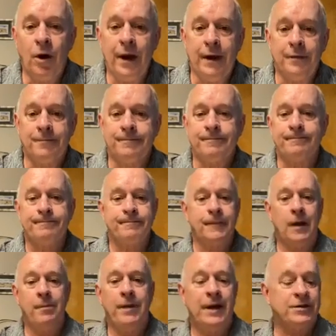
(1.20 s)
Good morning.
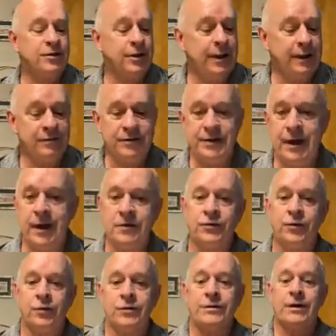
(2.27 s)
I'm Pastor Dave
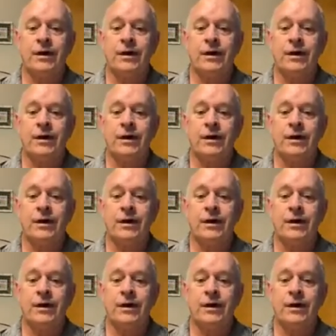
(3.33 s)
Stiles of